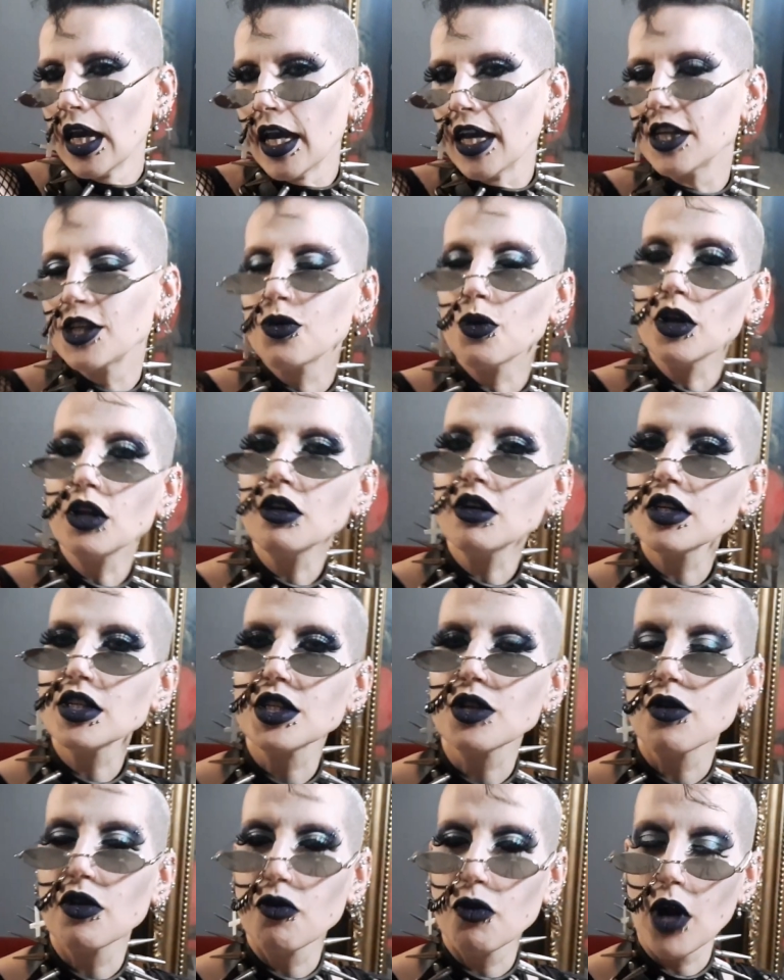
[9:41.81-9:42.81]
And Twitter is
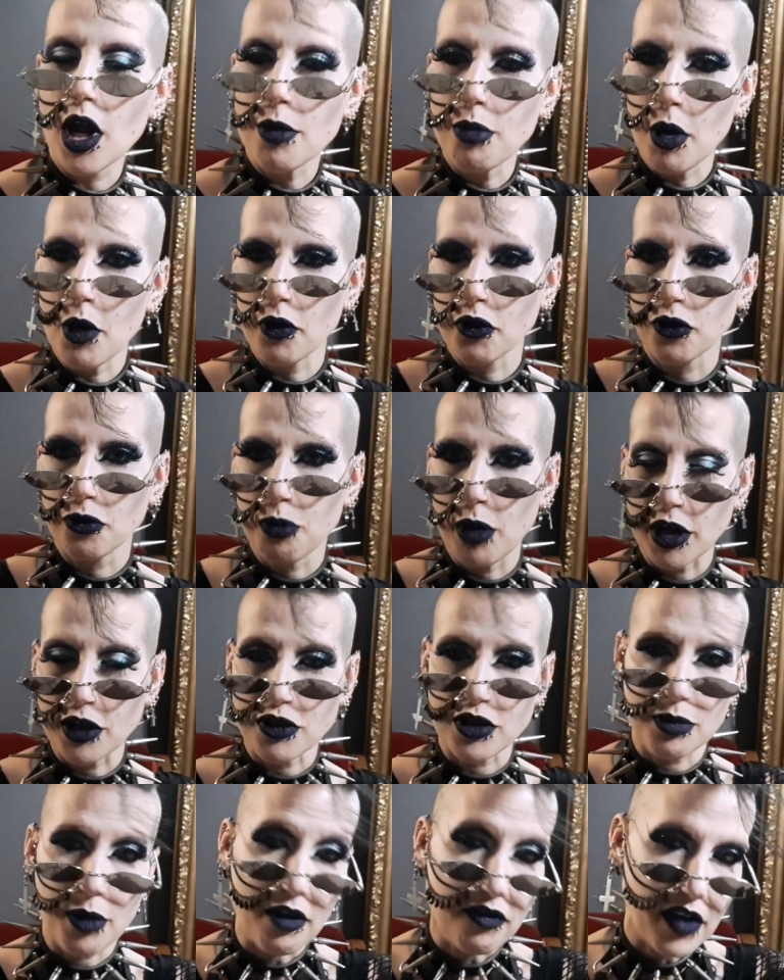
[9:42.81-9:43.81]
sort of where I post
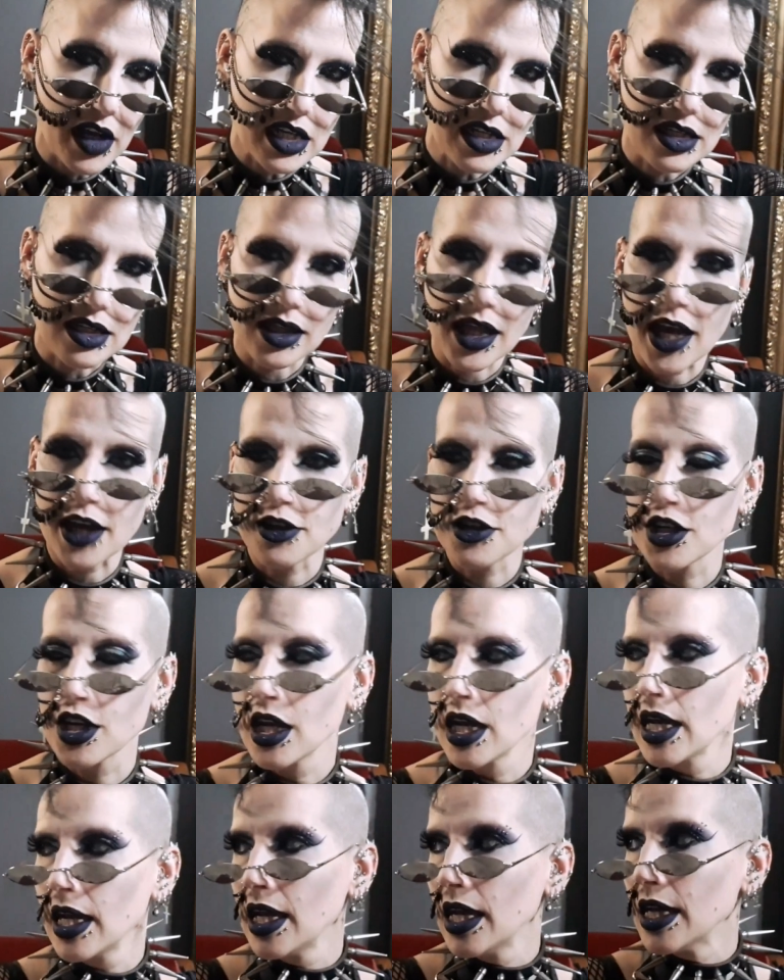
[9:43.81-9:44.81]
pictures of my face
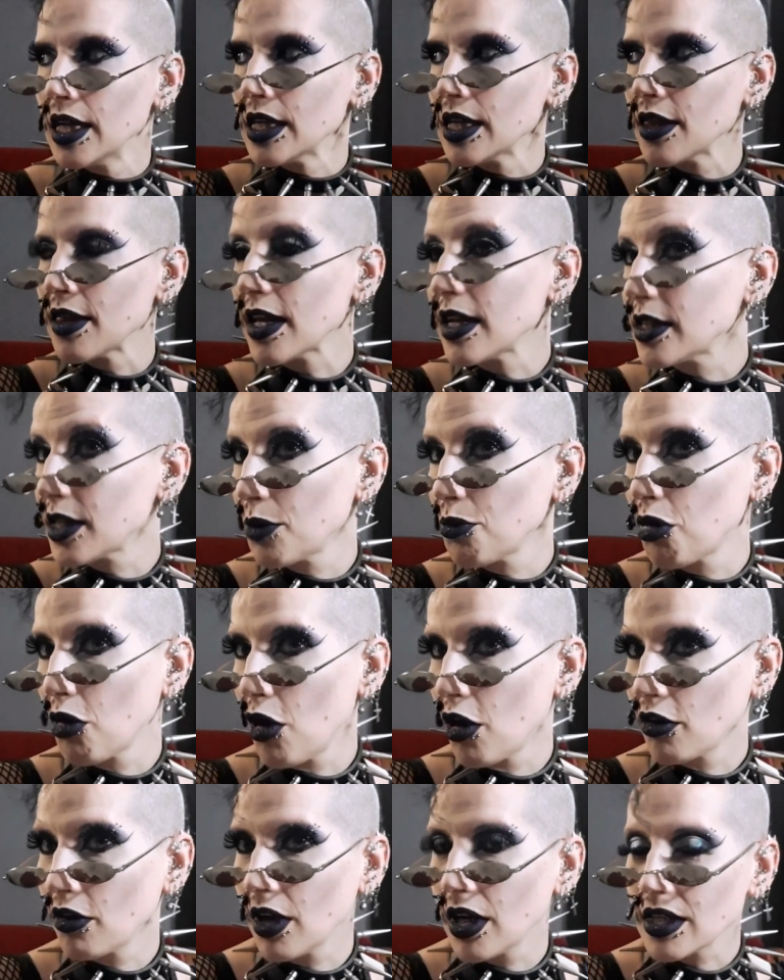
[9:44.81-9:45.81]
/ things in
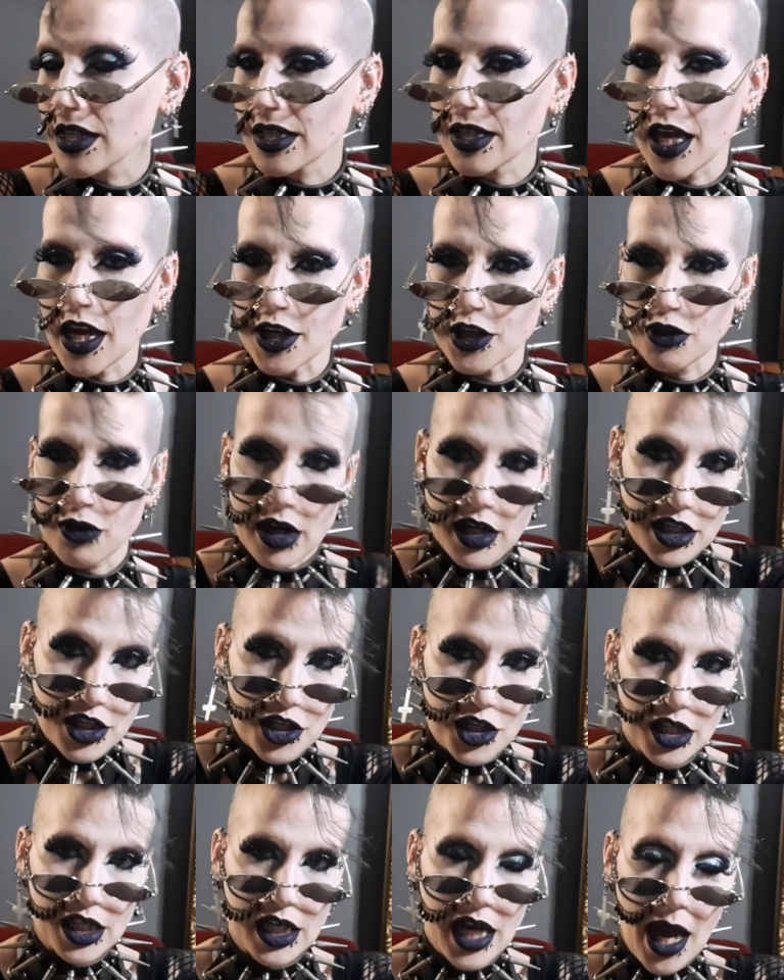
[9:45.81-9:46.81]
progress / crazy
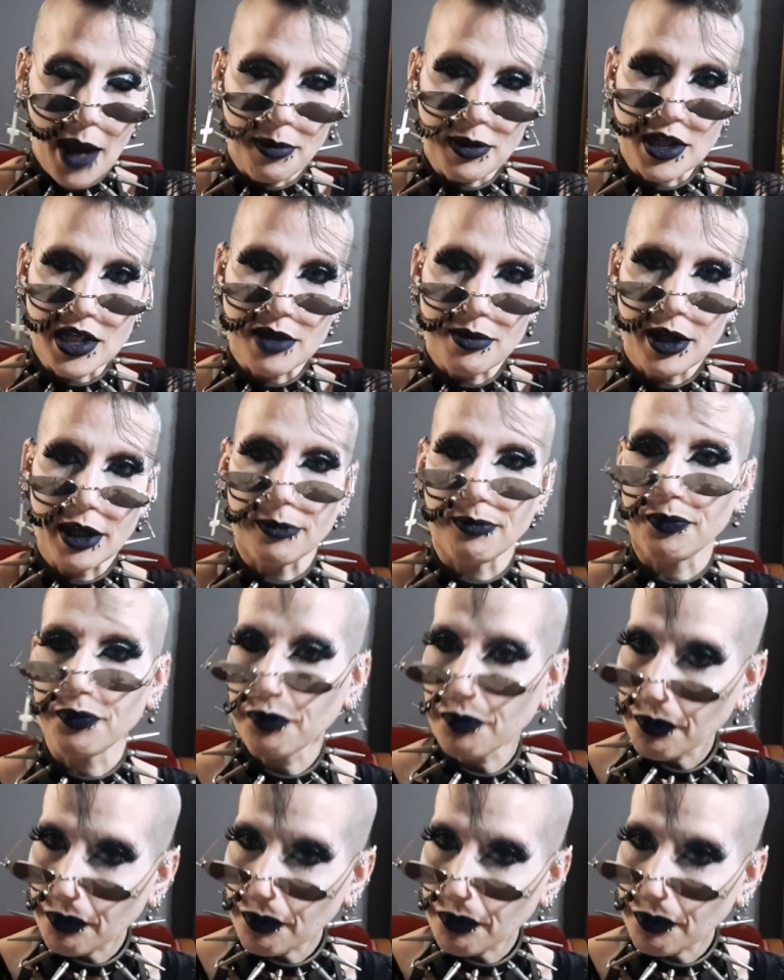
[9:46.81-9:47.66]
shit that happens to me.